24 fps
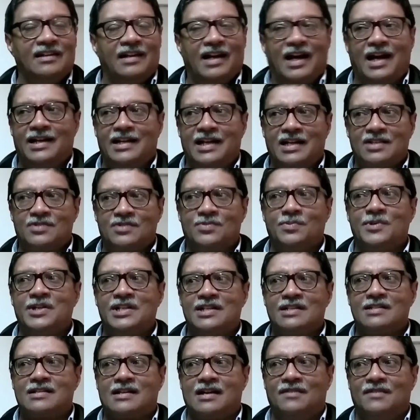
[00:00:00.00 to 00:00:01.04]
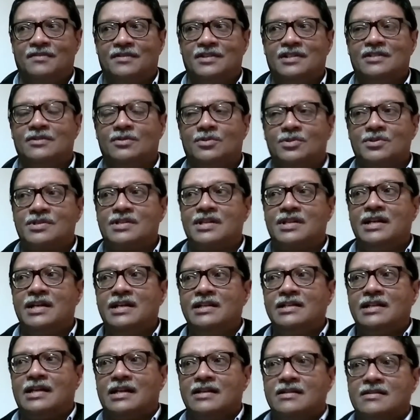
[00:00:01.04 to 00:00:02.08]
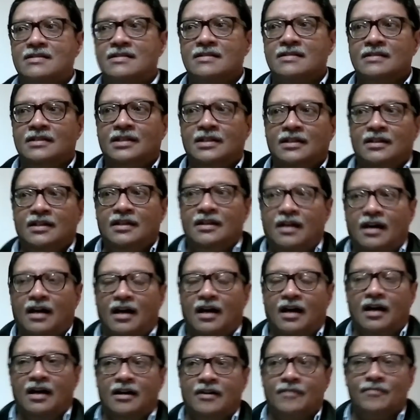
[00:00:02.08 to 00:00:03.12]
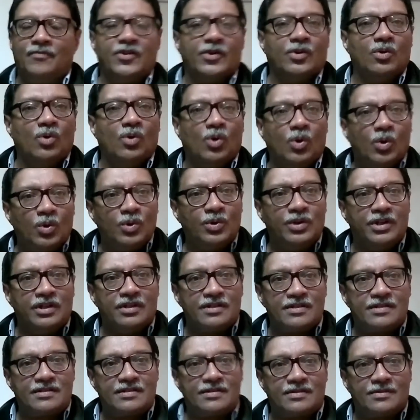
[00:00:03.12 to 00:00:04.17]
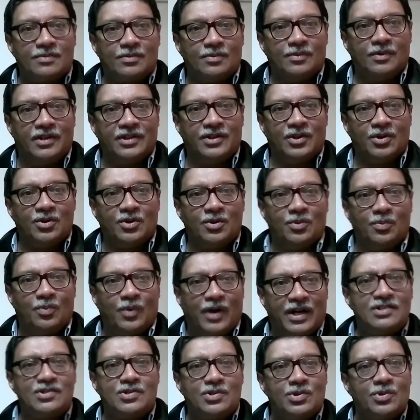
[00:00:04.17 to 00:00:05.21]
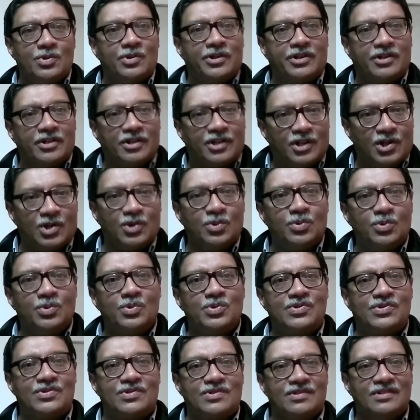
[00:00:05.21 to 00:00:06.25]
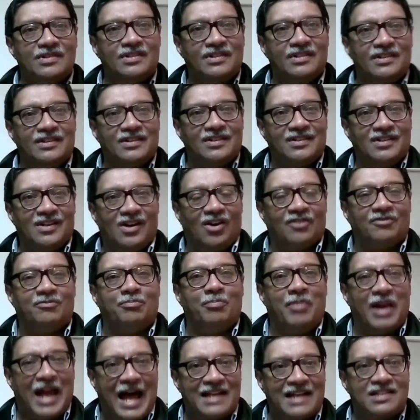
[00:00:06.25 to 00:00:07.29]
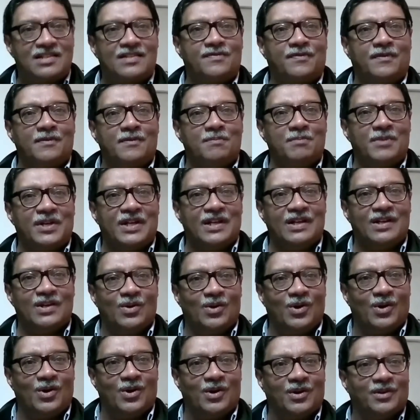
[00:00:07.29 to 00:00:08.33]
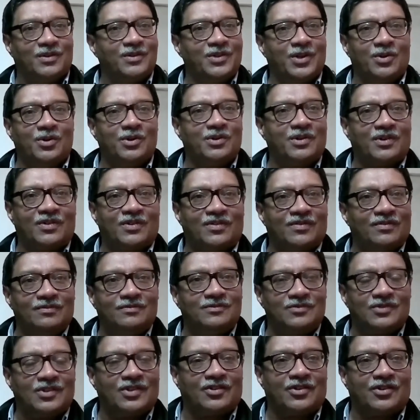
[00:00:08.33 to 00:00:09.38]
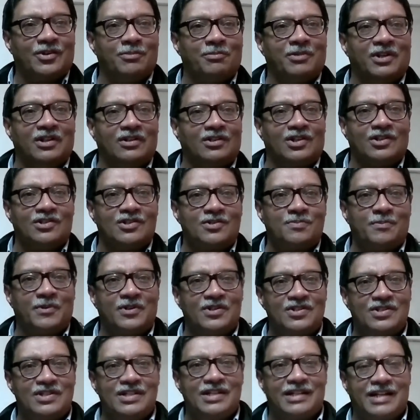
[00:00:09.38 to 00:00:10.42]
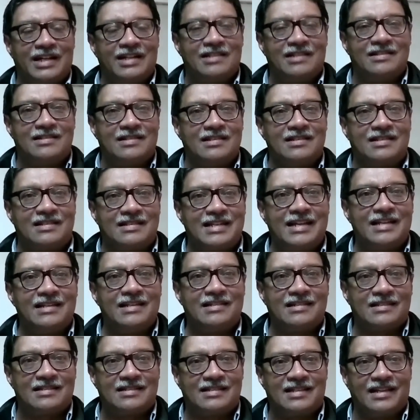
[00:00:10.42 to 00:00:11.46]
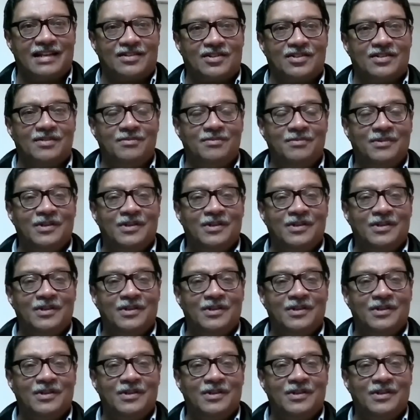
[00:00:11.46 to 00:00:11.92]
And as we discovered in the Hussain case, the onus, once you are accused of blasphemy or, criminal conspiracy against the state, etc.,